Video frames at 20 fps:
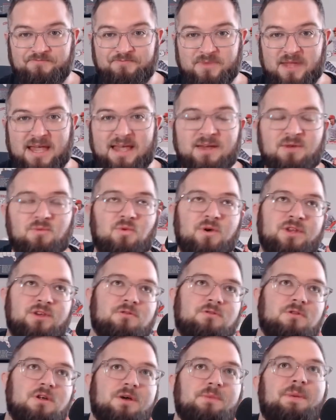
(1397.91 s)
And when you
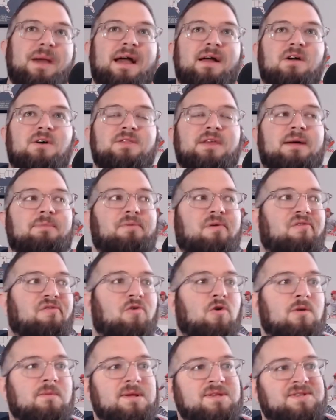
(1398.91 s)
look back on that
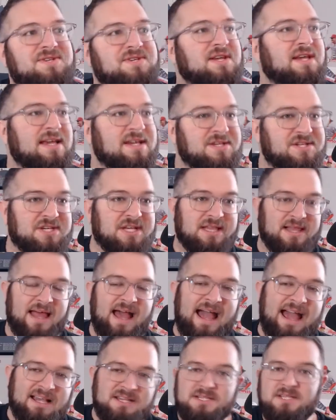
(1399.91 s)
performance, his
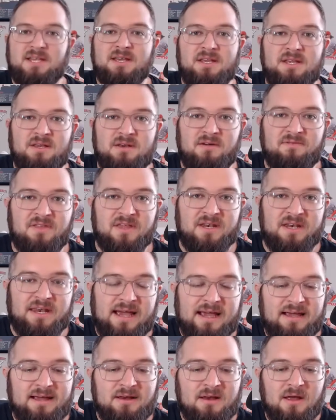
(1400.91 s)
last inning of the
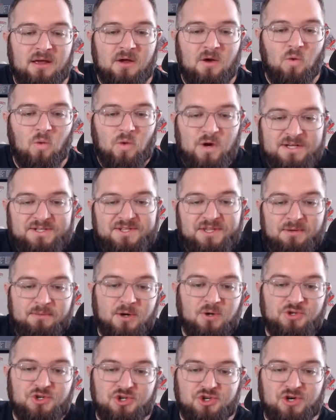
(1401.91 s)
night was the
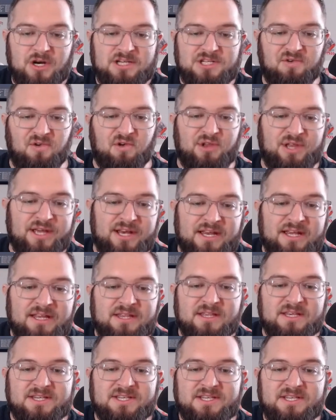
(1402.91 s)
most stressful inning.
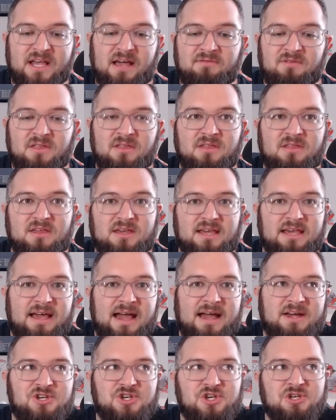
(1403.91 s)
The seventh, he
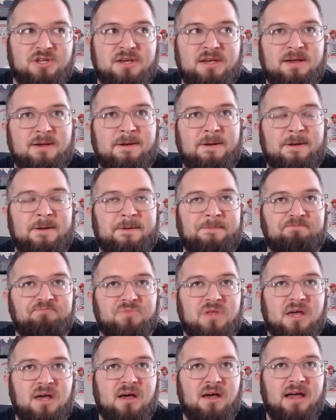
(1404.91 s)
actually
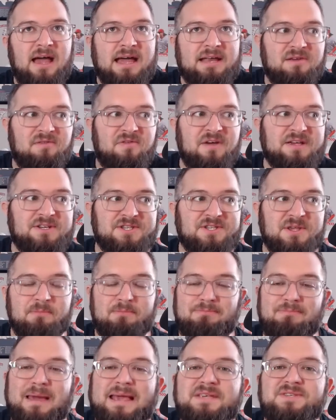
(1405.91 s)
had to face the
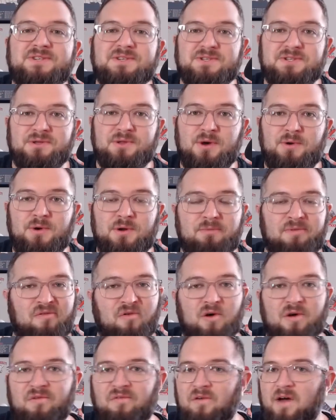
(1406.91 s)
bases loaded
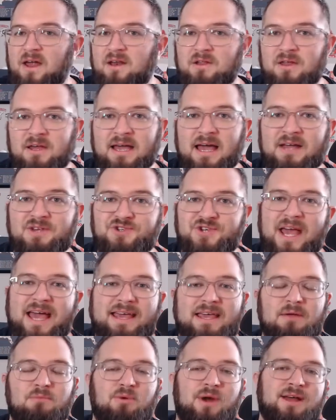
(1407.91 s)
before he finally got
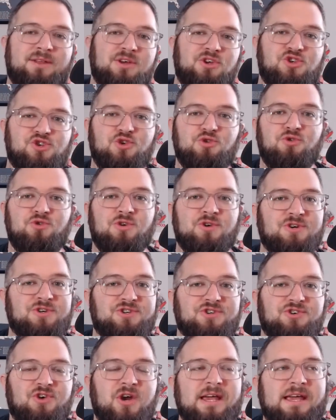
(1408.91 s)
Jackie Bradley Jr. to
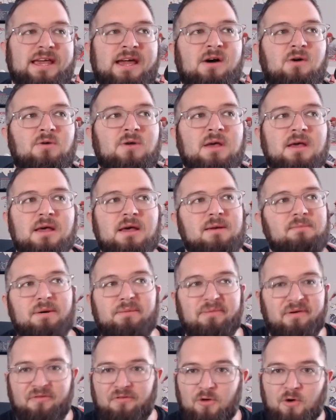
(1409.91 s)
strike out. But
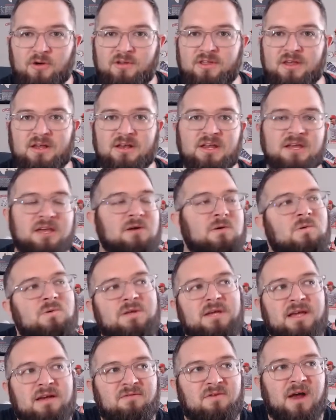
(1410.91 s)
before then, he
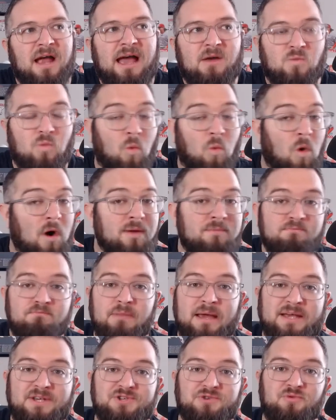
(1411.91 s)
only ever had one
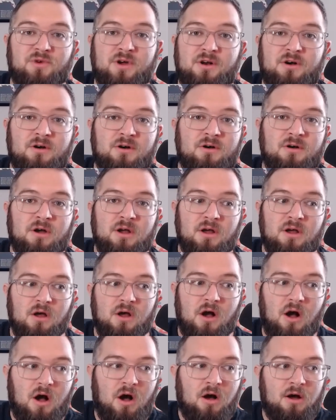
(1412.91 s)
base runner
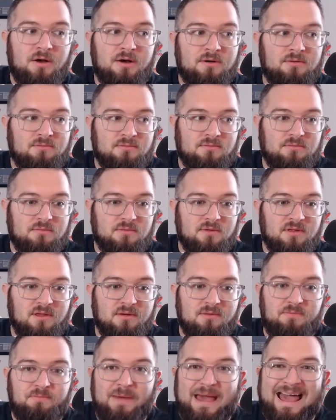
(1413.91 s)
on
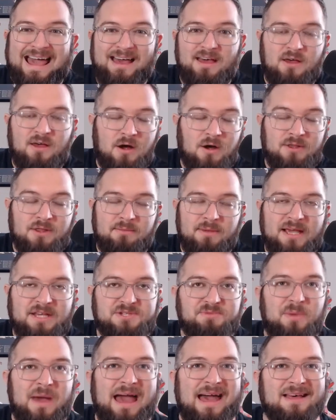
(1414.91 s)
the base
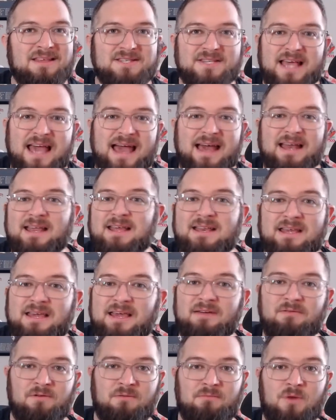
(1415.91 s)
paths at any
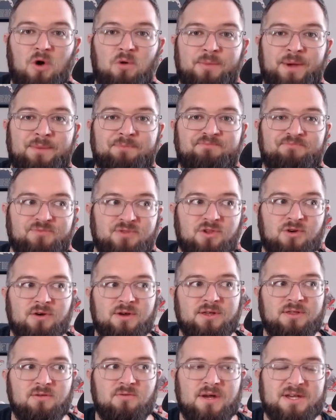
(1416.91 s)
given moment
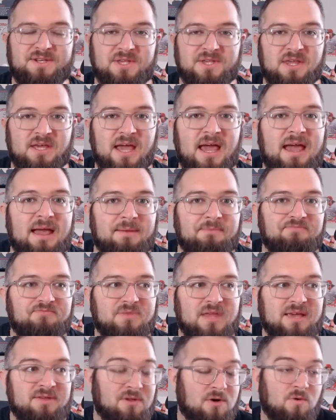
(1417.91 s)
during the rest of the game.
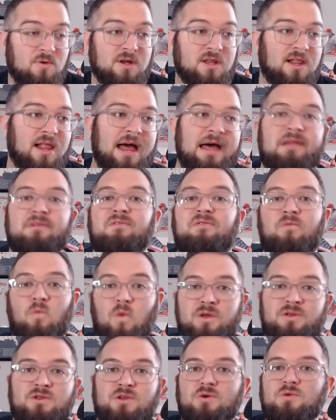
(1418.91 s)
And there were a lot of
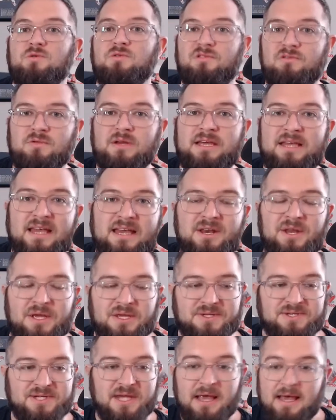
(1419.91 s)
1-2-3
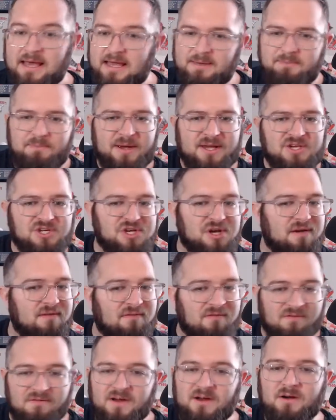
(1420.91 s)
innings. He pitched
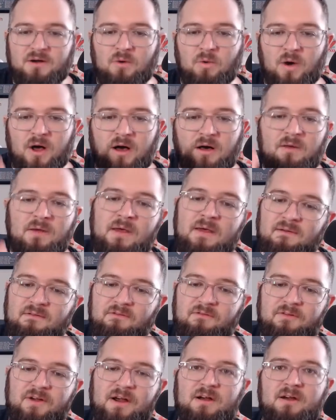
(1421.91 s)
very well,
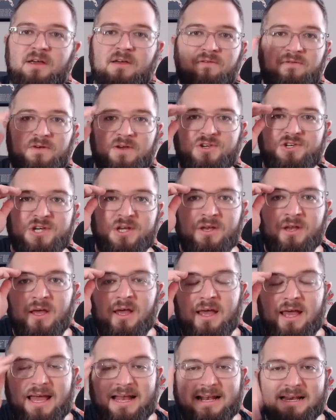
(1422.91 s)
very efficient,
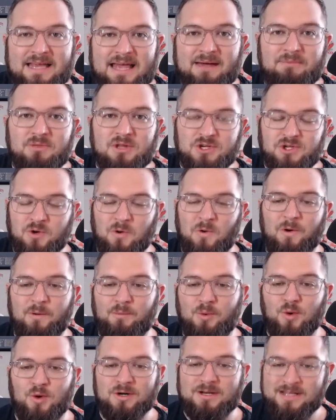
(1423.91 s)
and kept the
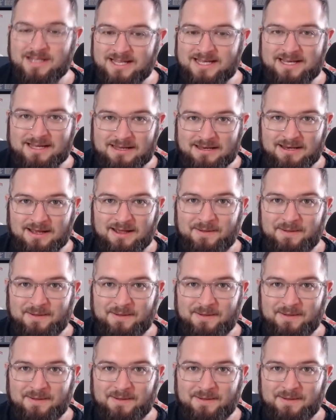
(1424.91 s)
scoreboard clean.